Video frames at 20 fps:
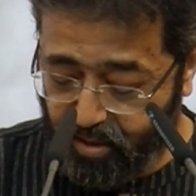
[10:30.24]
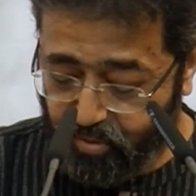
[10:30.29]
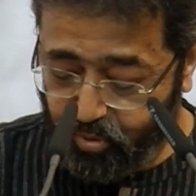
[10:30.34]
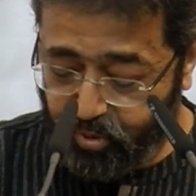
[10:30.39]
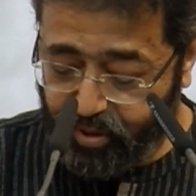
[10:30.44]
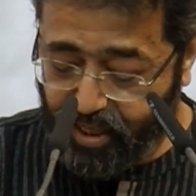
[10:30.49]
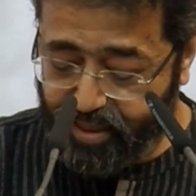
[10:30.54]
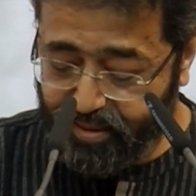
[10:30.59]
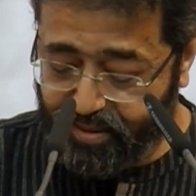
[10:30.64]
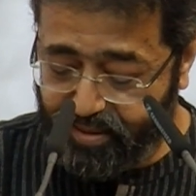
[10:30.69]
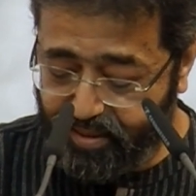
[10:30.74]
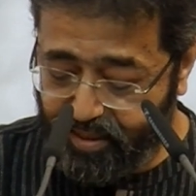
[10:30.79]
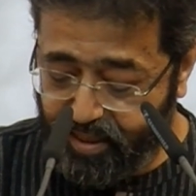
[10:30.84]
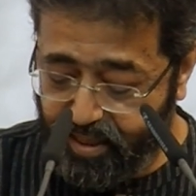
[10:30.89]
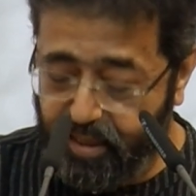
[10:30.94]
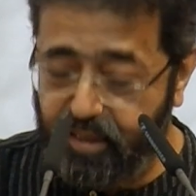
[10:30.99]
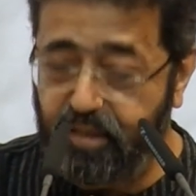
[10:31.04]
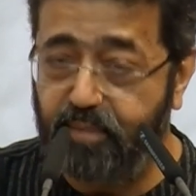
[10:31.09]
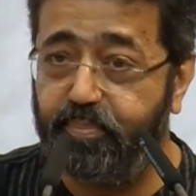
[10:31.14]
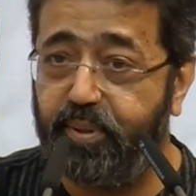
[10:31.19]
Would I
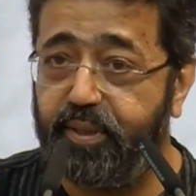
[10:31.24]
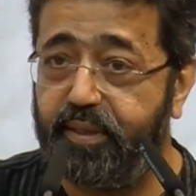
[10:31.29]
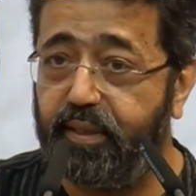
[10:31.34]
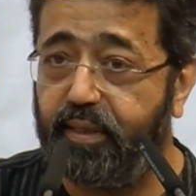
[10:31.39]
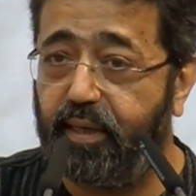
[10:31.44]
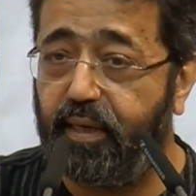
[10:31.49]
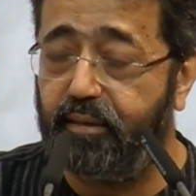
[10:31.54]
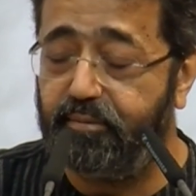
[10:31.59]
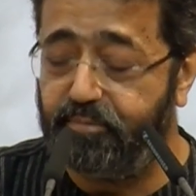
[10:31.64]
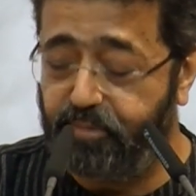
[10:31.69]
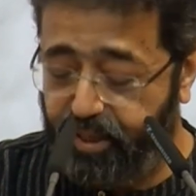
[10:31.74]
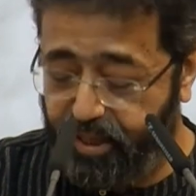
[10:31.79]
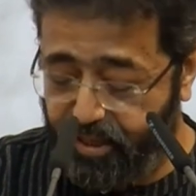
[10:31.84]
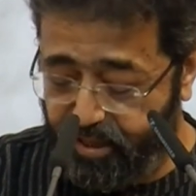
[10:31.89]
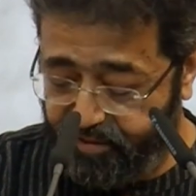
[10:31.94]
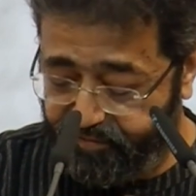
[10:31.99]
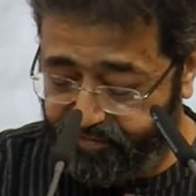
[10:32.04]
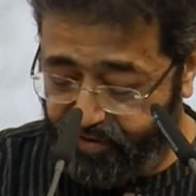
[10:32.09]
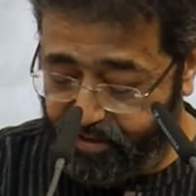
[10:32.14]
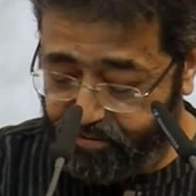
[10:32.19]
see in a particular
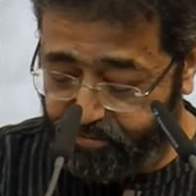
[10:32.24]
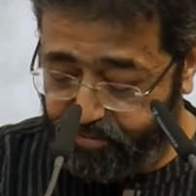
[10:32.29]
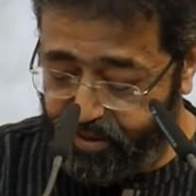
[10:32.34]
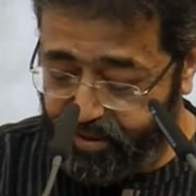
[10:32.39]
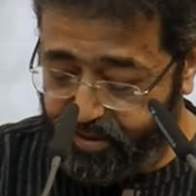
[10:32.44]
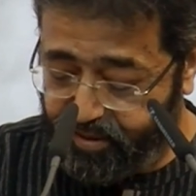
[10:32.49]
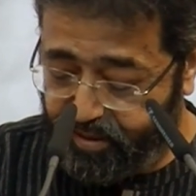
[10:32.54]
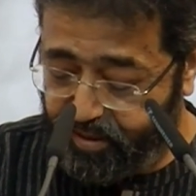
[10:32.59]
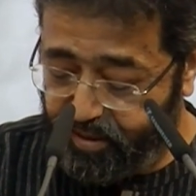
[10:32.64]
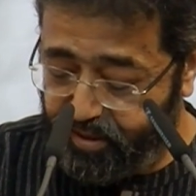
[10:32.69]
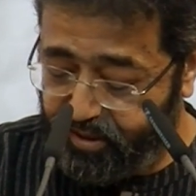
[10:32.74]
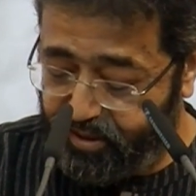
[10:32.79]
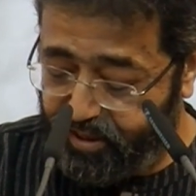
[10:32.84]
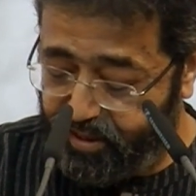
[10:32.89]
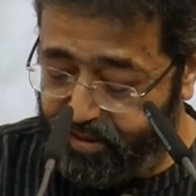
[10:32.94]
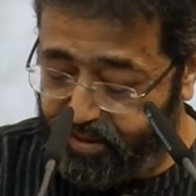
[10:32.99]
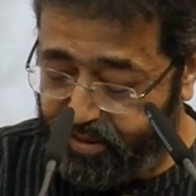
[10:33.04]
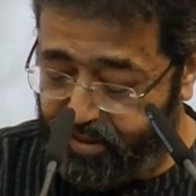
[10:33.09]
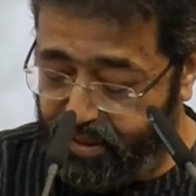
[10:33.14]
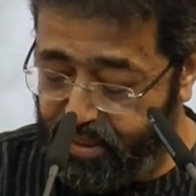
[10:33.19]
way if I researched
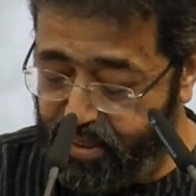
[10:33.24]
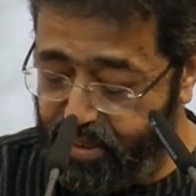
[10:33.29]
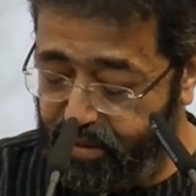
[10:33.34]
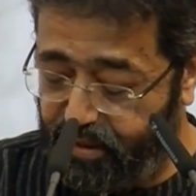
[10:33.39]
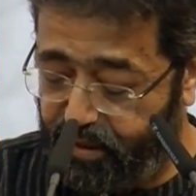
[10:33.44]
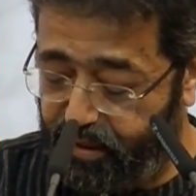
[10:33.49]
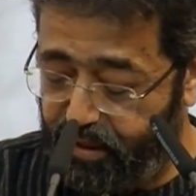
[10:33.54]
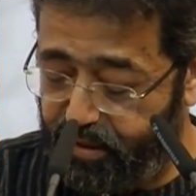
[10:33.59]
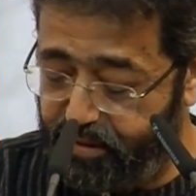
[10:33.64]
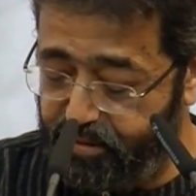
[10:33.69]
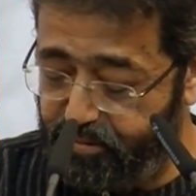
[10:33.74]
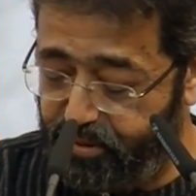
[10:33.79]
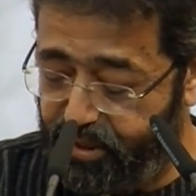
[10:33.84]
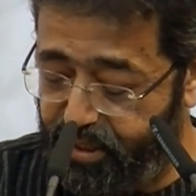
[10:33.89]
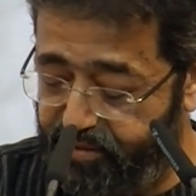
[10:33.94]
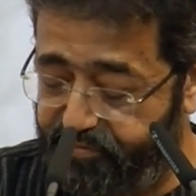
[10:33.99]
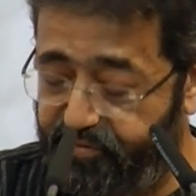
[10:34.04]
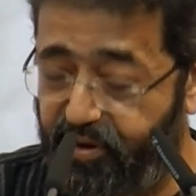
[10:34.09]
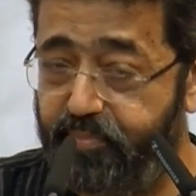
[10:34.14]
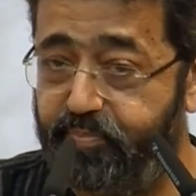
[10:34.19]
and see in another
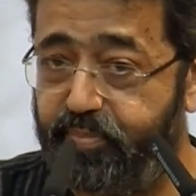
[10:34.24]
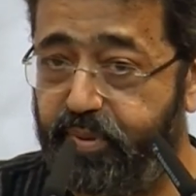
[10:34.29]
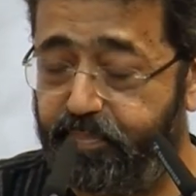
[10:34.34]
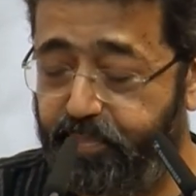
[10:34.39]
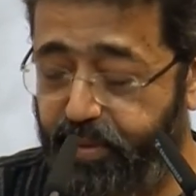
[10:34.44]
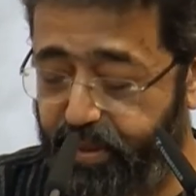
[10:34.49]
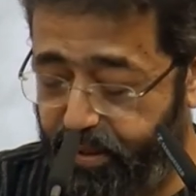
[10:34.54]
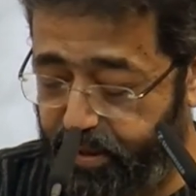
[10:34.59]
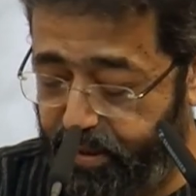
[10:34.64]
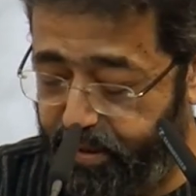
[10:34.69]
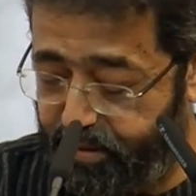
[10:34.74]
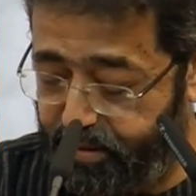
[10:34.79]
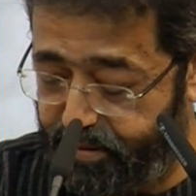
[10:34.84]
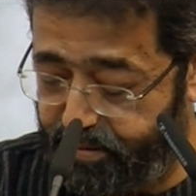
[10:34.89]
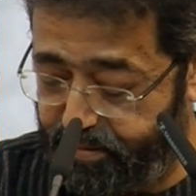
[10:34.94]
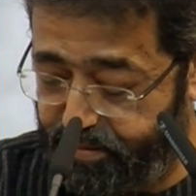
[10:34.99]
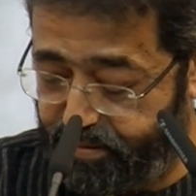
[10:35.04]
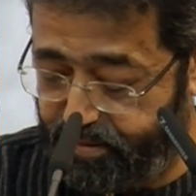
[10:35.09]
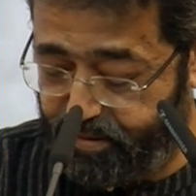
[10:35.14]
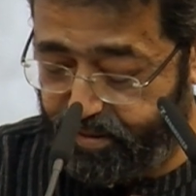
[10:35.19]
way if I prepared?
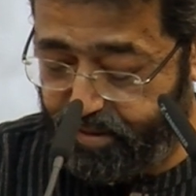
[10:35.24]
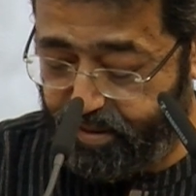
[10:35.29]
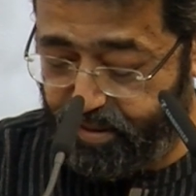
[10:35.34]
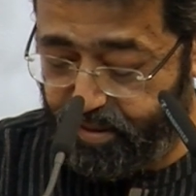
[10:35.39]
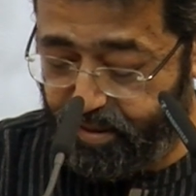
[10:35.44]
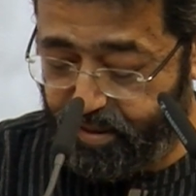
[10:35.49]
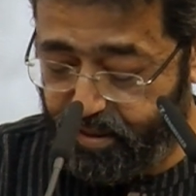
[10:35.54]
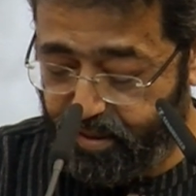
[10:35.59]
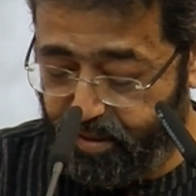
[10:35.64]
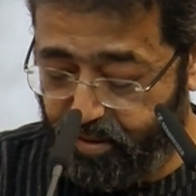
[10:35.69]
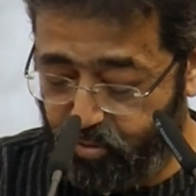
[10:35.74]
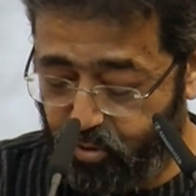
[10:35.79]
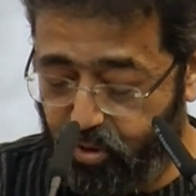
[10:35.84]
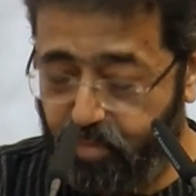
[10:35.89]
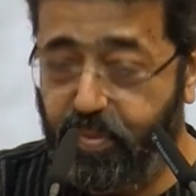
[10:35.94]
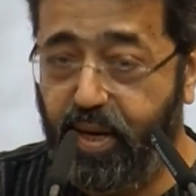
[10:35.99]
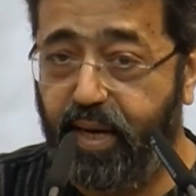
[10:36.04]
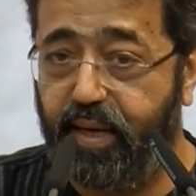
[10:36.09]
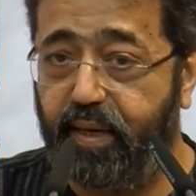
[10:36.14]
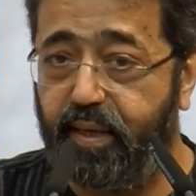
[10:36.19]
Would
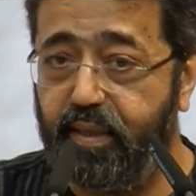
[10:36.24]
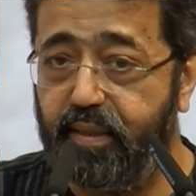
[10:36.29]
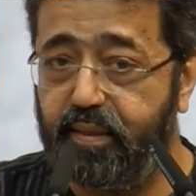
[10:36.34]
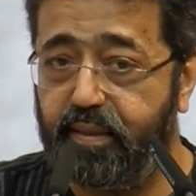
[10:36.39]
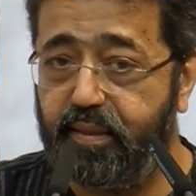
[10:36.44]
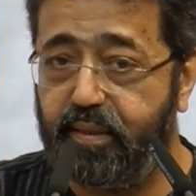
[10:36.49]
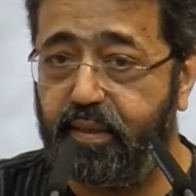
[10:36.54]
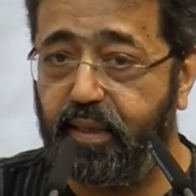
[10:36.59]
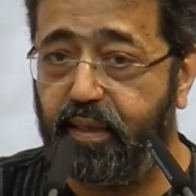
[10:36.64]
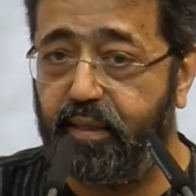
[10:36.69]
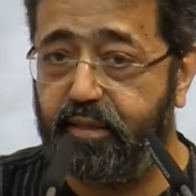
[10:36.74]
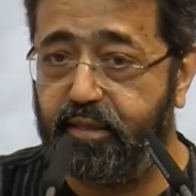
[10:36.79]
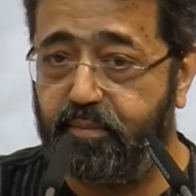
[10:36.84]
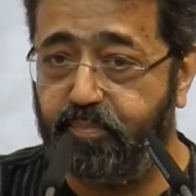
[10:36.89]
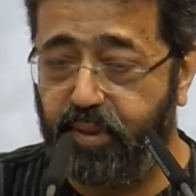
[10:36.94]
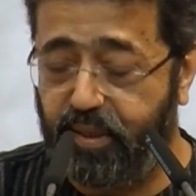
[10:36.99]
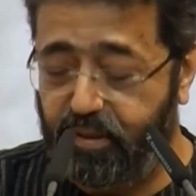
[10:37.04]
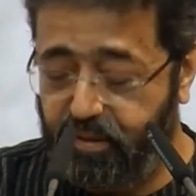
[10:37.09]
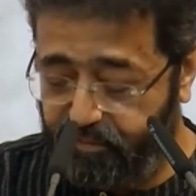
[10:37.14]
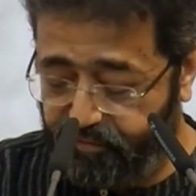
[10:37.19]
my instincts
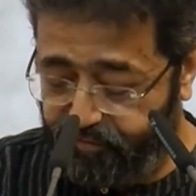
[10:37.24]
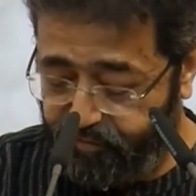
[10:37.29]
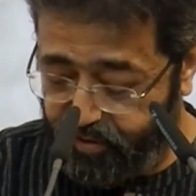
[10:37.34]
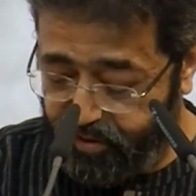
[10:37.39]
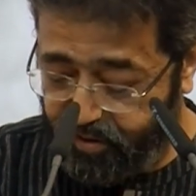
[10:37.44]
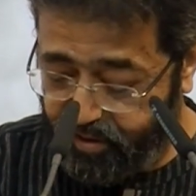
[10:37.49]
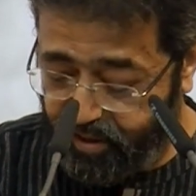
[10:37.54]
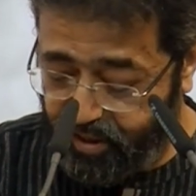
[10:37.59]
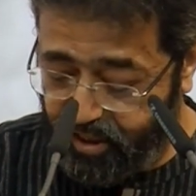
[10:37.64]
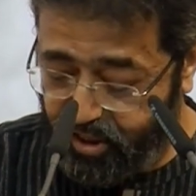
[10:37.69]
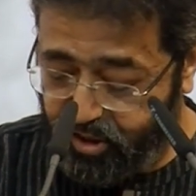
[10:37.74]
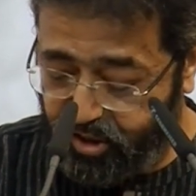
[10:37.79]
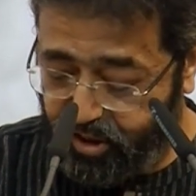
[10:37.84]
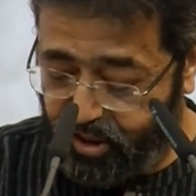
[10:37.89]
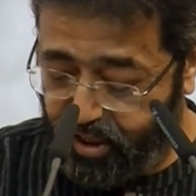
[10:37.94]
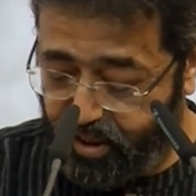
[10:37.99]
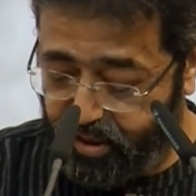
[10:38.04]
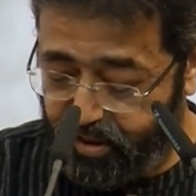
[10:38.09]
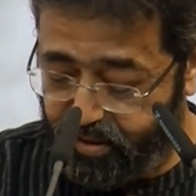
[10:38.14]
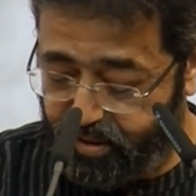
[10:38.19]
be different in each
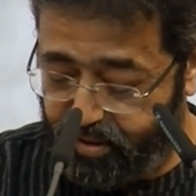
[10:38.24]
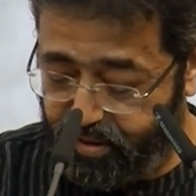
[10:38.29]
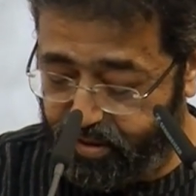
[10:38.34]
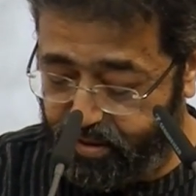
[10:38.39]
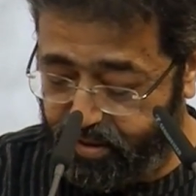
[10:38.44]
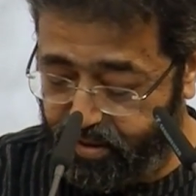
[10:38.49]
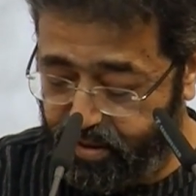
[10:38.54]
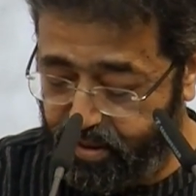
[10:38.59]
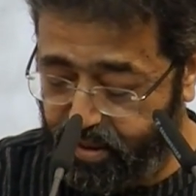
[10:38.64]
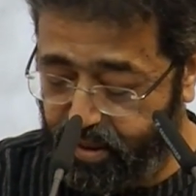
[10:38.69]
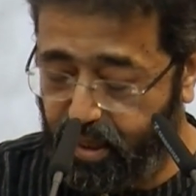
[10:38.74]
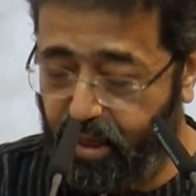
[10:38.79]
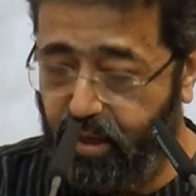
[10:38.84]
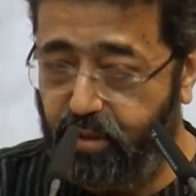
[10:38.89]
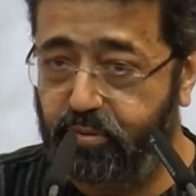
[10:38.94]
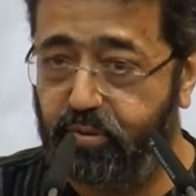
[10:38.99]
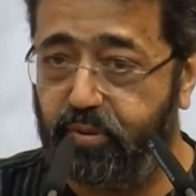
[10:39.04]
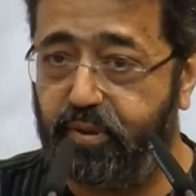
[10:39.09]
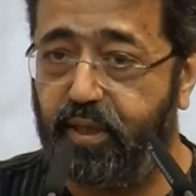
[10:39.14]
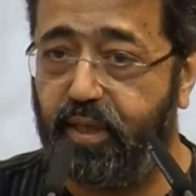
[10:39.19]
case?
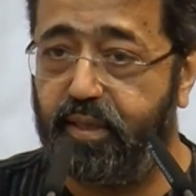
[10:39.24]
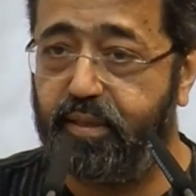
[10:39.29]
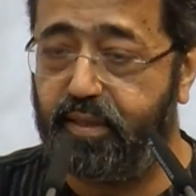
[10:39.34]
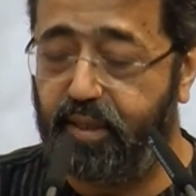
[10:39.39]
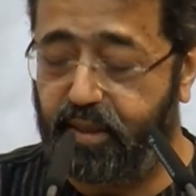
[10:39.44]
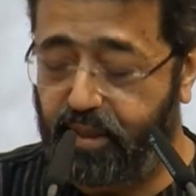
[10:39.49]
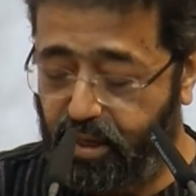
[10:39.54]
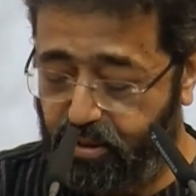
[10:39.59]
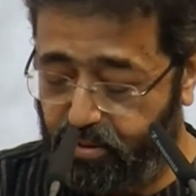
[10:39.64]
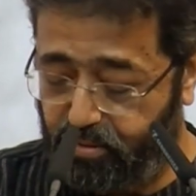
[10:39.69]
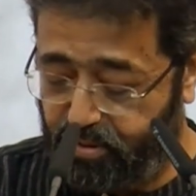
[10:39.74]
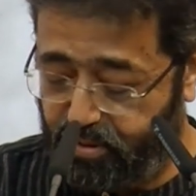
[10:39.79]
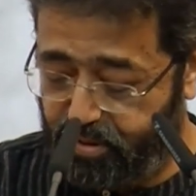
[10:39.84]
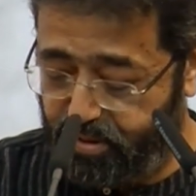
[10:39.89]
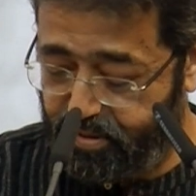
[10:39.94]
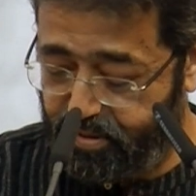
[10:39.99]
How to test it out?